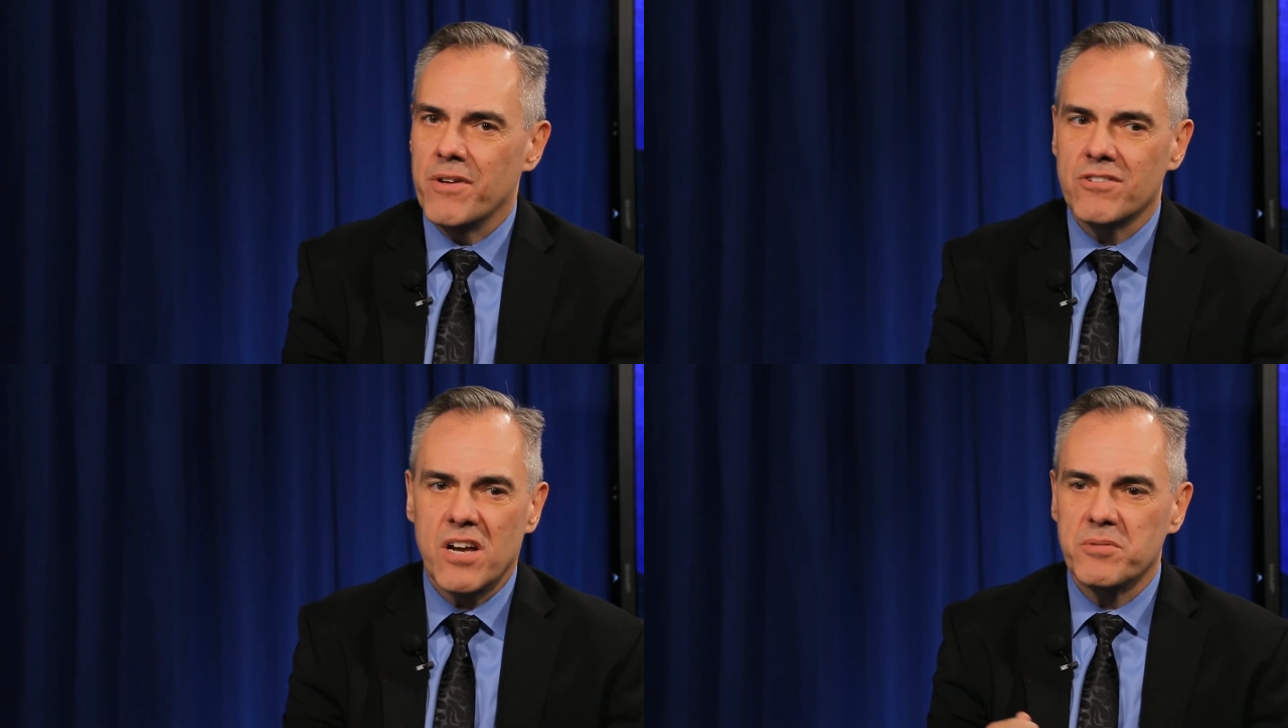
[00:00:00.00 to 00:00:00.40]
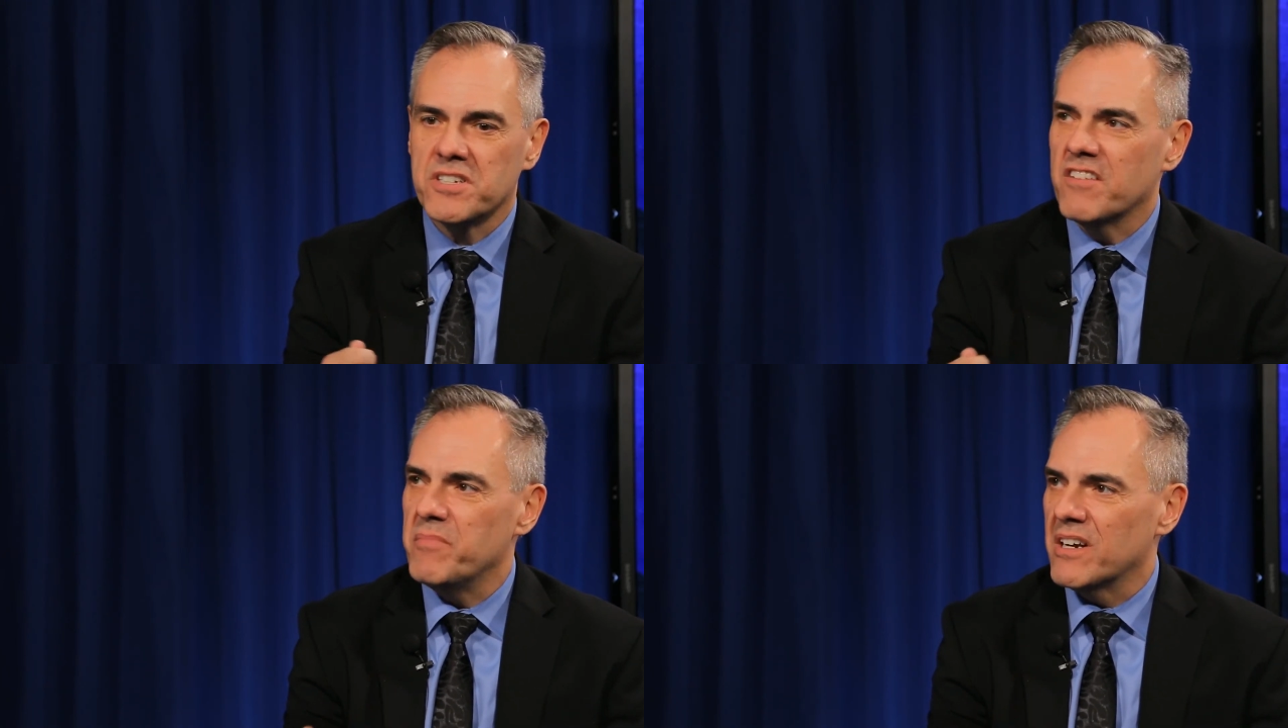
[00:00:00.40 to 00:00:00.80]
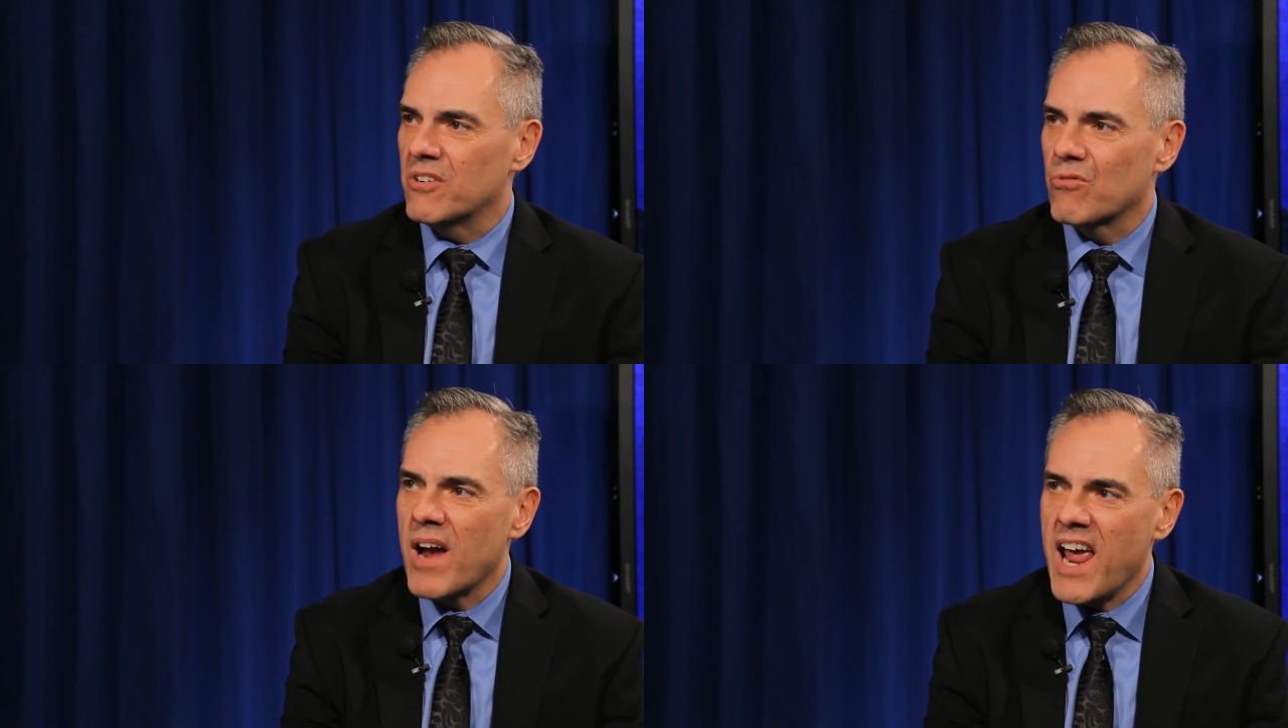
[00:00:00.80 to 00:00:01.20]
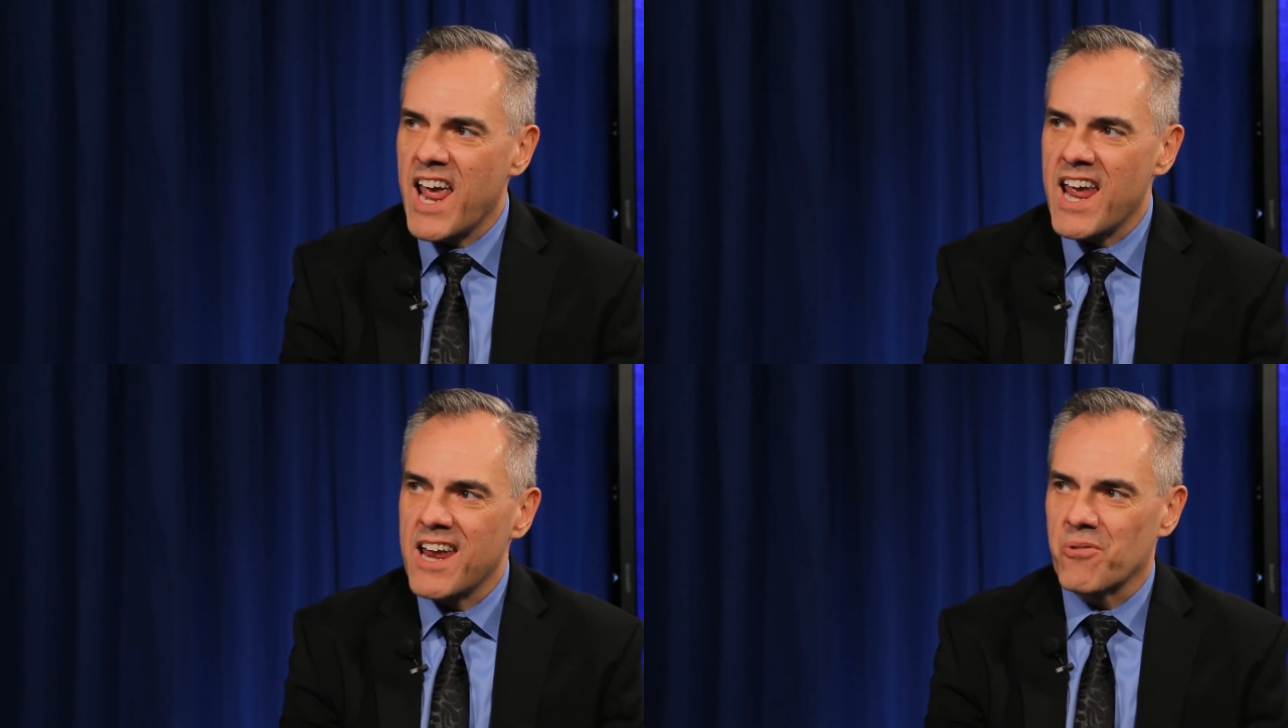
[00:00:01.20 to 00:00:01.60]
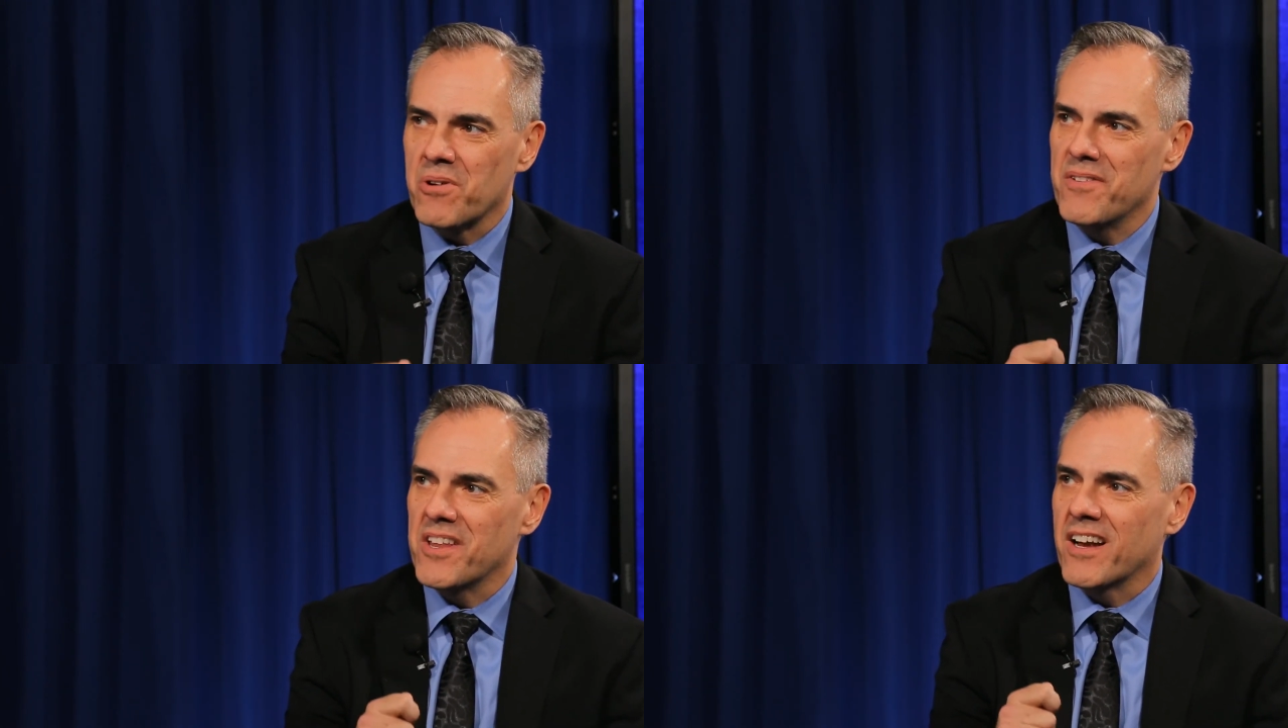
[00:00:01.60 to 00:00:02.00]
Their job is to give me a grade,
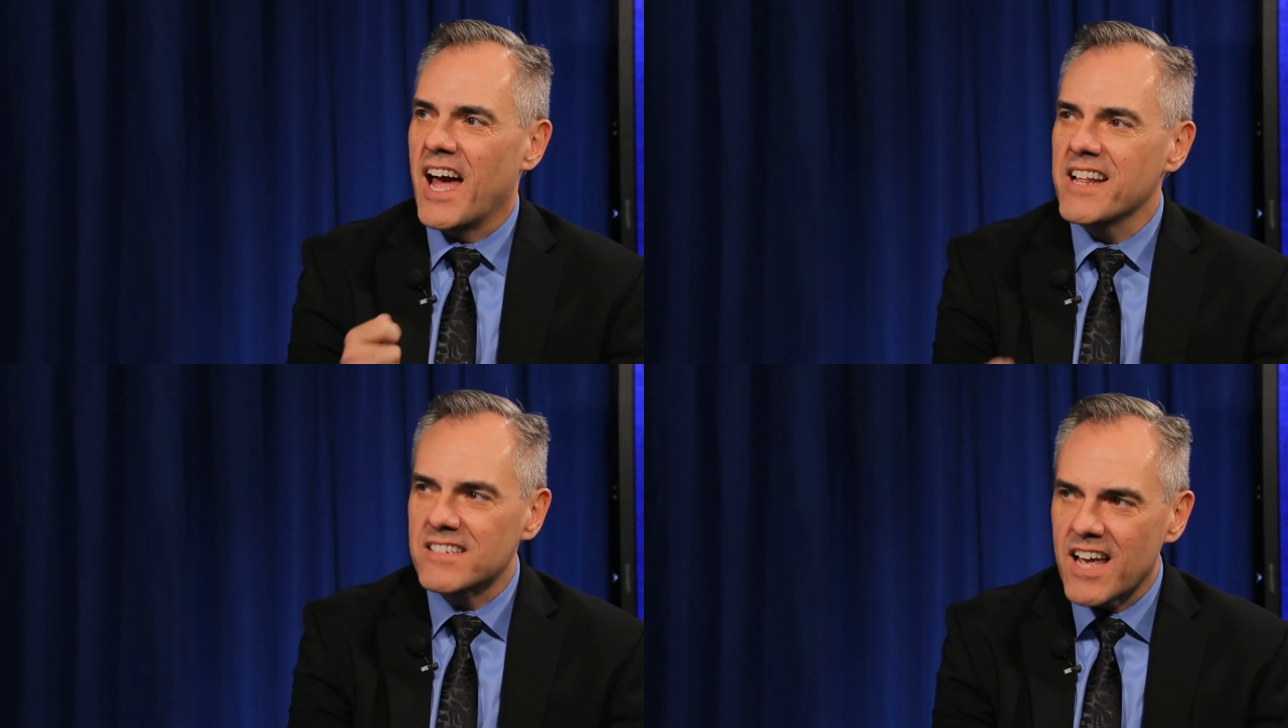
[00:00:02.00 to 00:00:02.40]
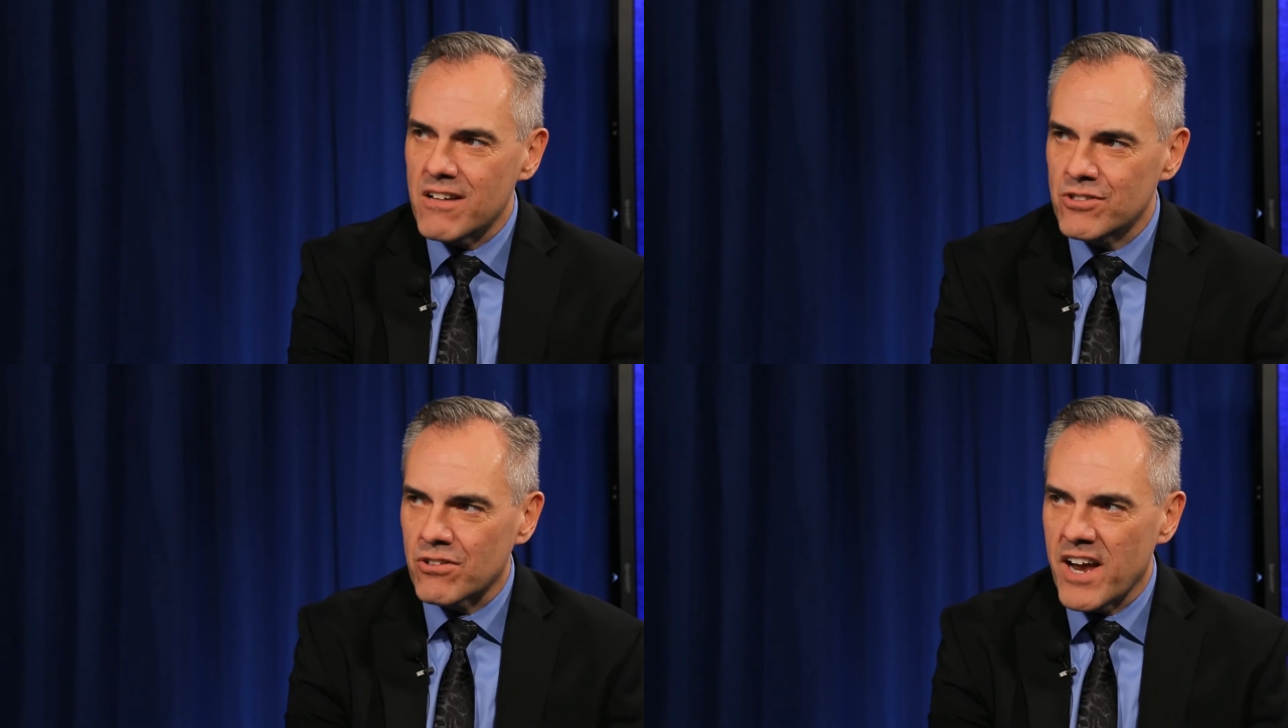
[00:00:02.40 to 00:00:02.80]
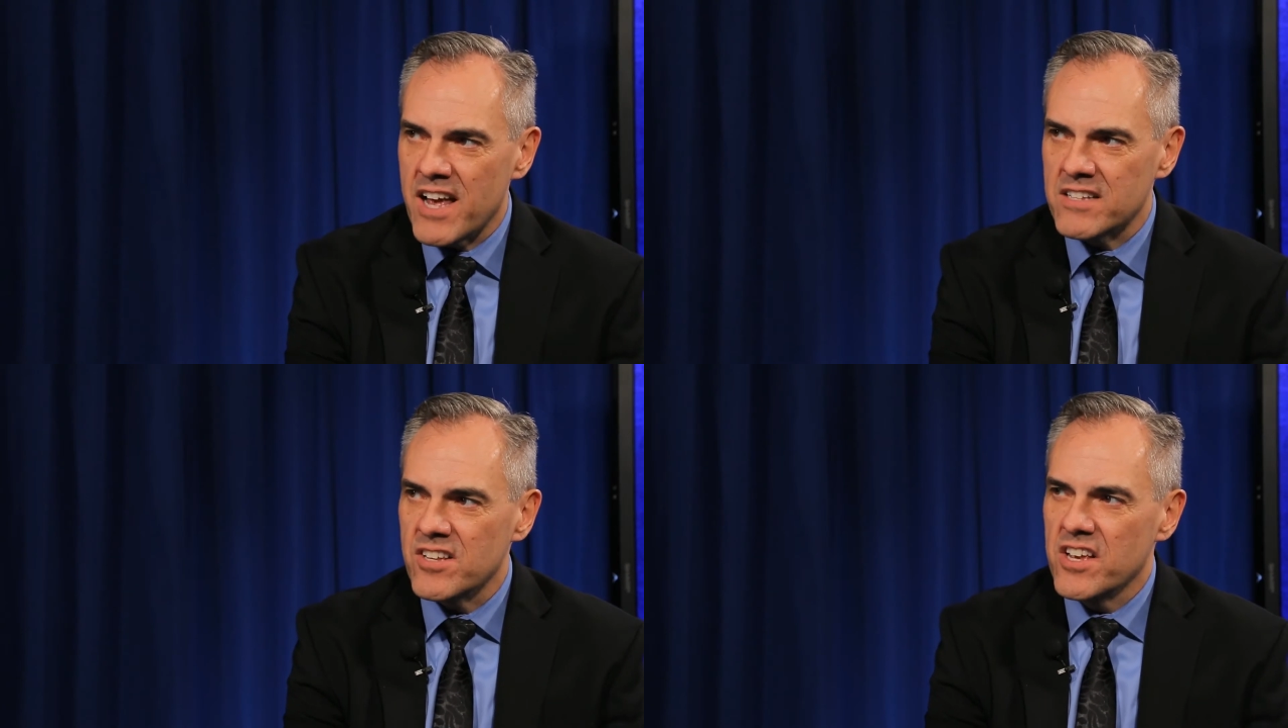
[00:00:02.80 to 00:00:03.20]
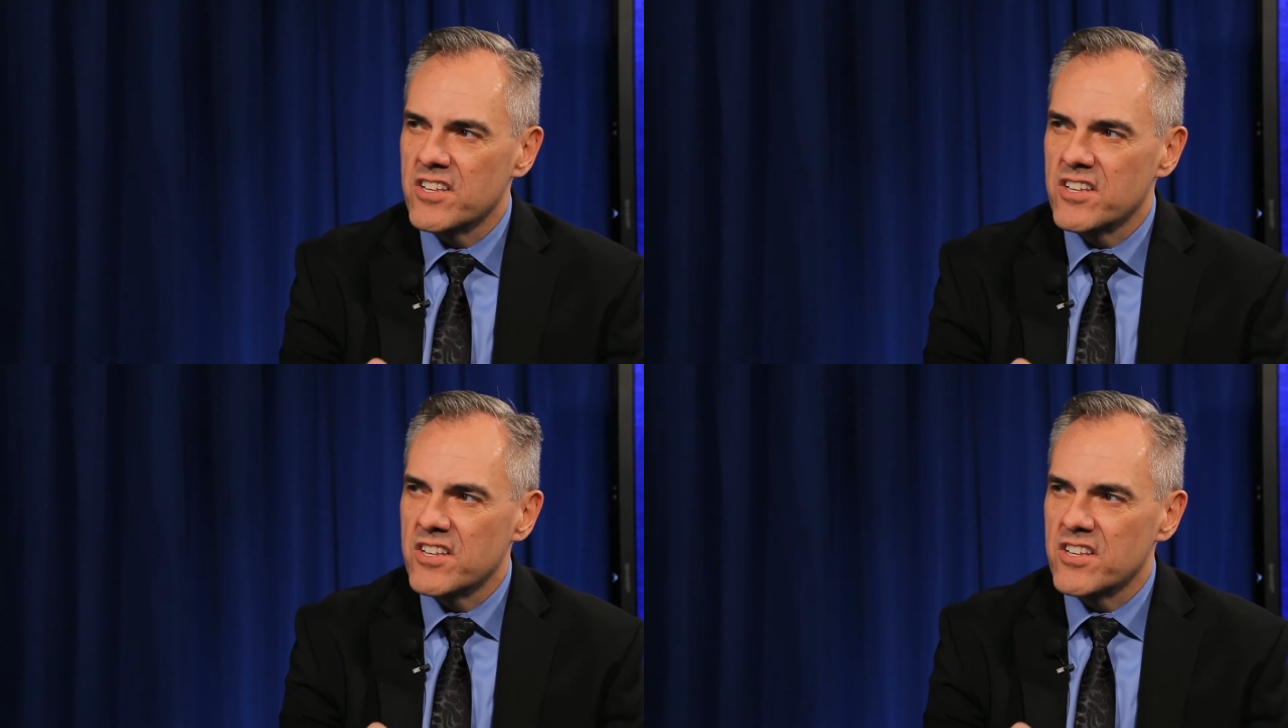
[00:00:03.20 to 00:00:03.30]
or even the guidance counselor has